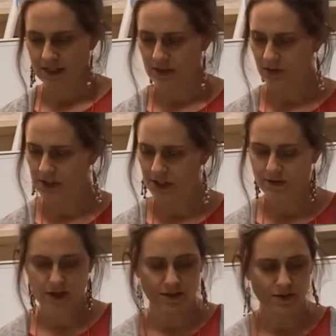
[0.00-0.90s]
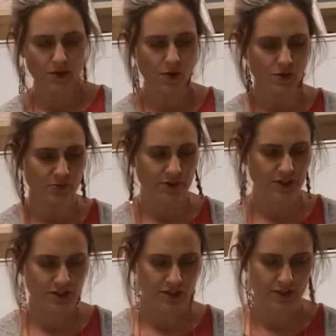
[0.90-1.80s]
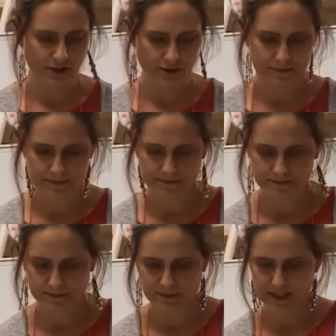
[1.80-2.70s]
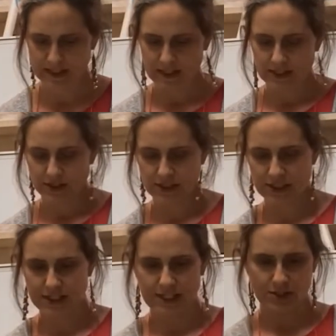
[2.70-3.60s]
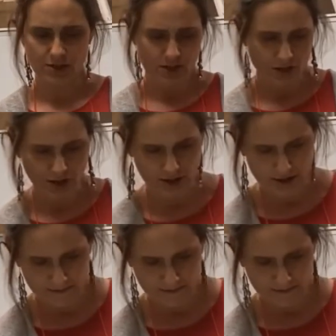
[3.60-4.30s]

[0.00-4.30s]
So once you've got those holes punched in there, you're going to take your yarn,